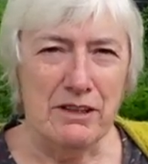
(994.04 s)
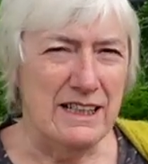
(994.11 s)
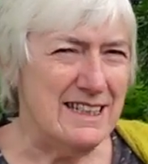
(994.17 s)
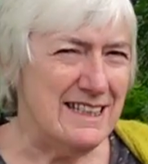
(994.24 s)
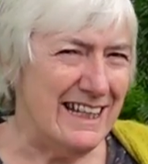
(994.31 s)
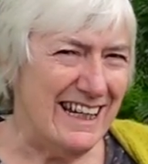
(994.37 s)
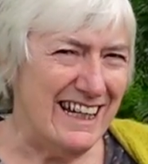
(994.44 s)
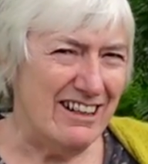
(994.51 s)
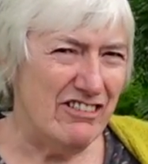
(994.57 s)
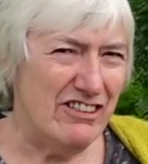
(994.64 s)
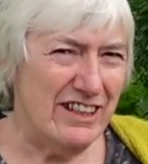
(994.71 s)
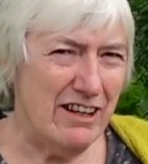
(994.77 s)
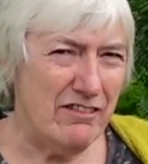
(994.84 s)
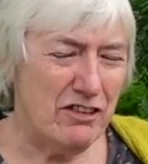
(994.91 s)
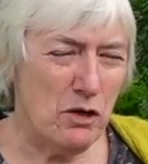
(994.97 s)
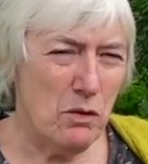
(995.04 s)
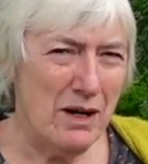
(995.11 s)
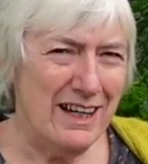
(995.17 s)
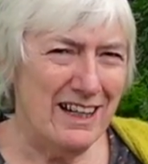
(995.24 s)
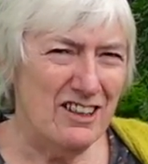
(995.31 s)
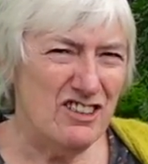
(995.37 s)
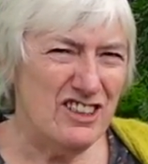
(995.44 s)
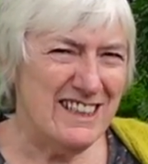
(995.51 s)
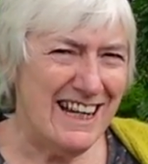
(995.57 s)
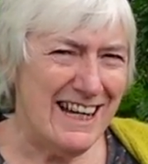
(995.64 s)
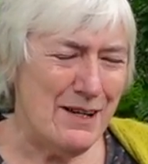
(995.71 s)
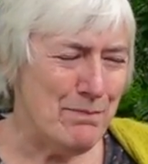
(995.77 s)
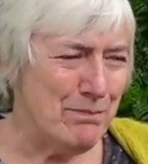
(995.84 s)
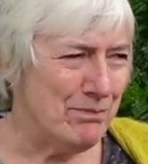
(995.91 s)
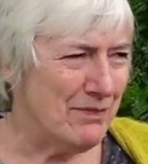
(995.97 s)
Sit here and knit for quite a long
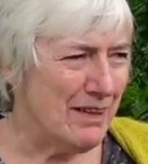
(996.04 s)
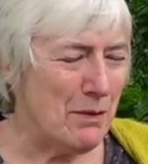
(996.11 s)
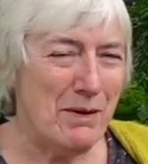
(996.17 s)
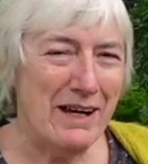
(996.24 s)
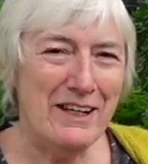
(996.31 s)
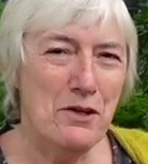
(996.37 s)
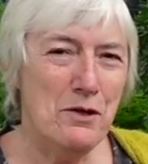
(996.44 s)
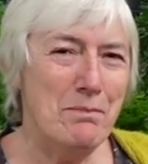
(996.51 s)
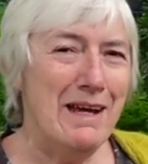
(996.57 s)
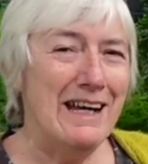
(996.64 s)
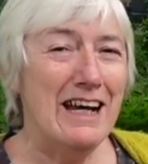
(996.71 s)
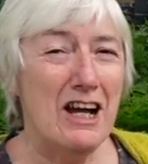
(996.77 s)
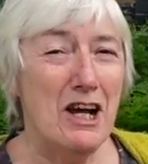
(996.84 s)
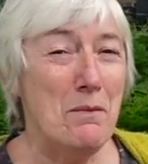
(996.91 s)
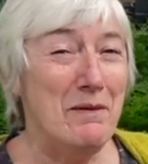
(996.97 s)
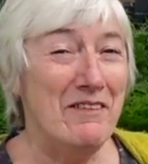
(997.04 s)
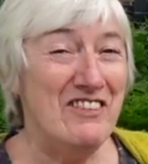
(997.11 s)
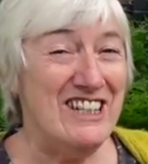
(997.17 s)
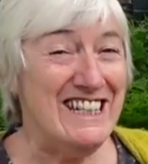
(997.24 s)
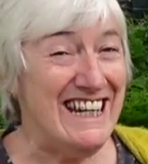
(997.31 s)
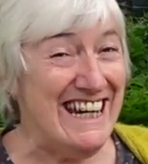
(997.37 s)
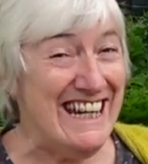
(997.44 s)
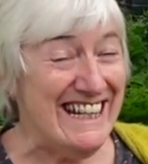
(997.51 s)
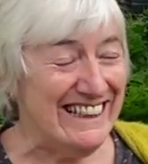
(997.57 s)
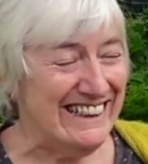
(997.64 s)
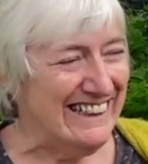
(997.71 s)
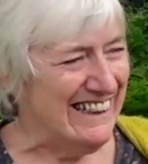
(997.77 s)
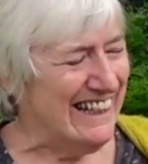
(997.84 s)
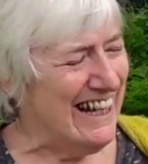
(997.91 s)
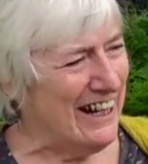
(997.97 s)
time. I might go and make a cup of tea
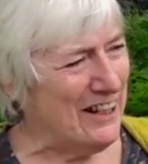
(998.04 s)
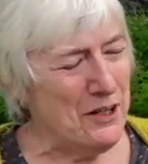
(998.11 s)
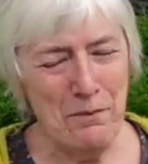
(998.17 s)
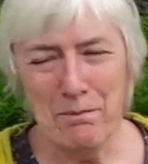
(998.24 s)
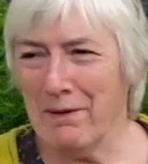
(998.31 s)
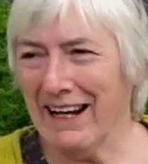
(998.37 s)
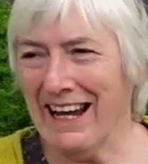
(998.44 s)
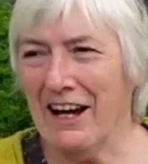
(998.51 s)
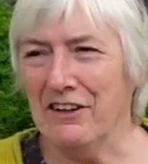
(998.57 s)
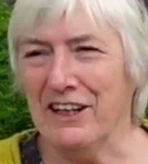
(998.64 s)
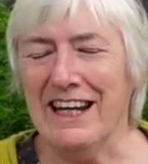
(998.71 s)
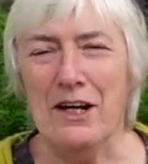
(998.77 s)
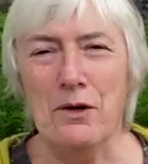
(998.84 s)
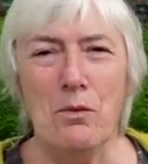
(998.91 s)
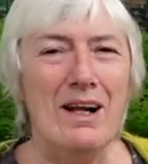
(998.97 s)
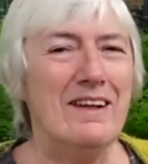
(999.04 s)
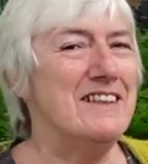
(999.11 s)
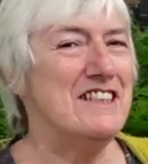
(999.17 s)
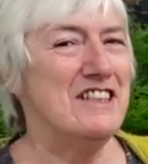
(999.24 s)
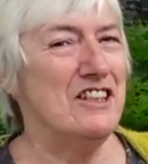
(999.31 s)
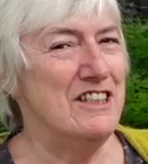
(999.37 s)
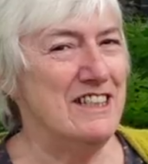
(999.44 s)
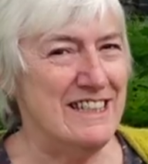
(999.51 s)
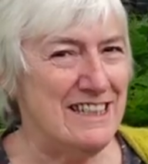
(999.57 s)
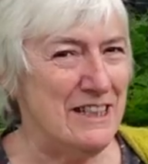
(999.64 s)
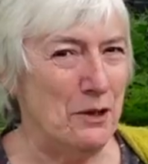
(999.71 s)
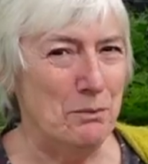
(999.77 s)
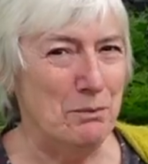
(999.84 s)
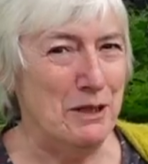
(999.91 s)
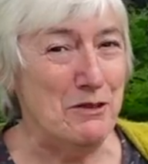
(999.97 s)
and come back out here while the sun's
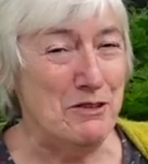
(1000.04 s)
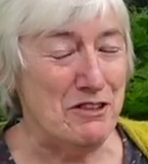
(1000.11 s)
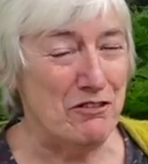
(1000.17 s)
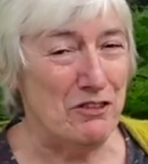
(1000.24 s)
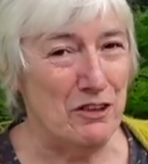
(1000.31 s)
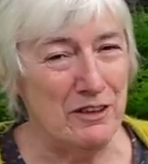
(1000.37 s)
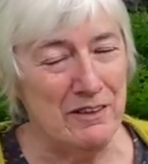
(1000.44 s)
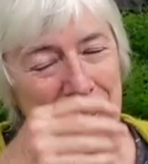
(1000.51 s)
still beautiful.